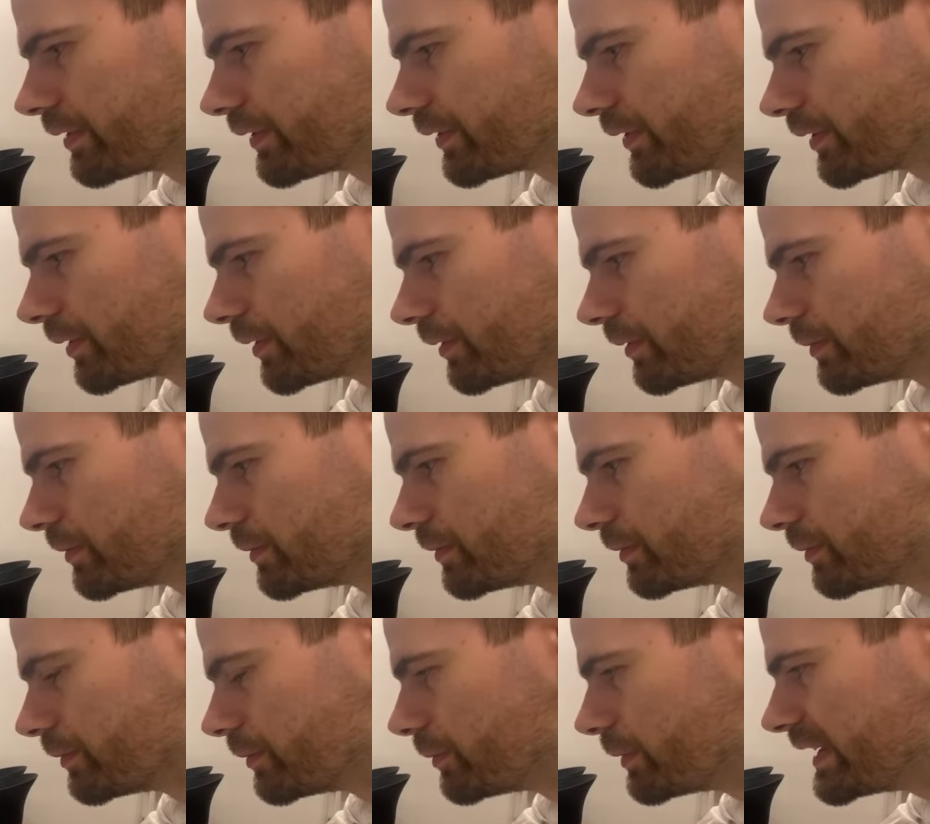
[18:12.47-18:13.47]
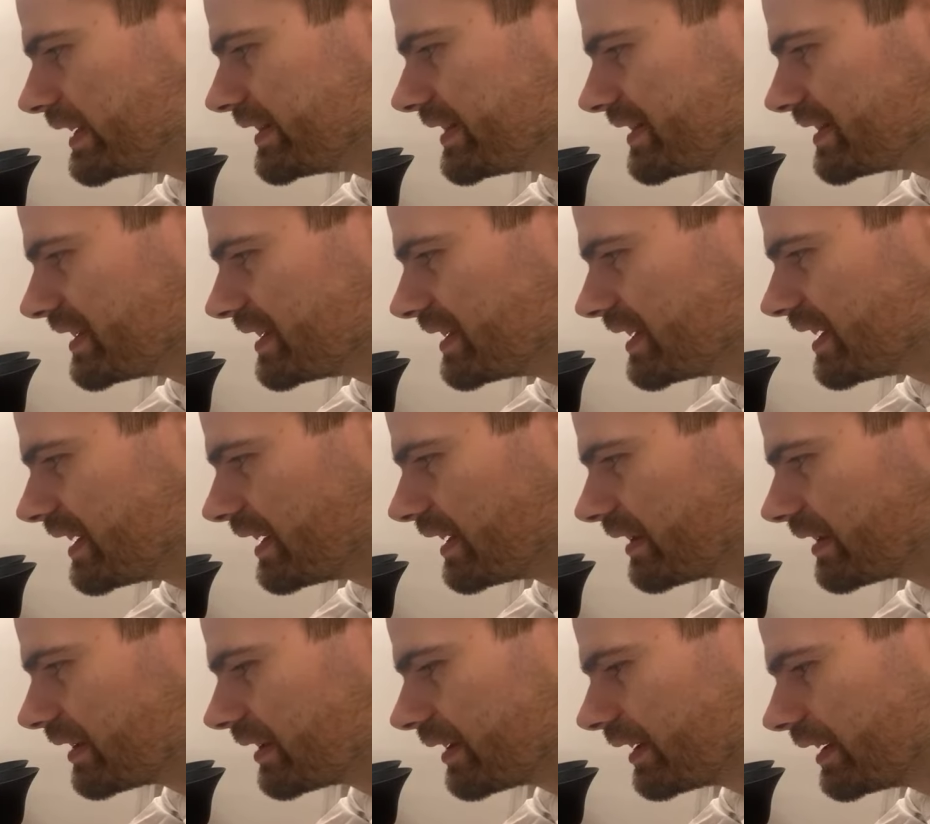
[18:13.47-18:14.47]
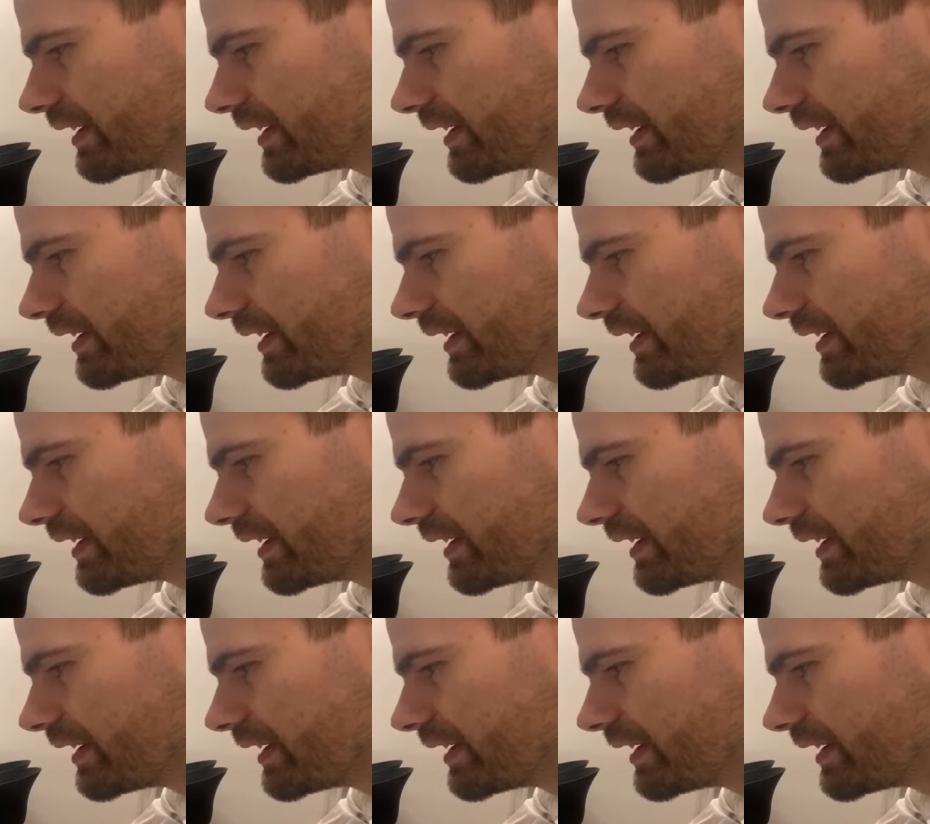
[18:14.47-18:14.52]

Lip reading: so we see that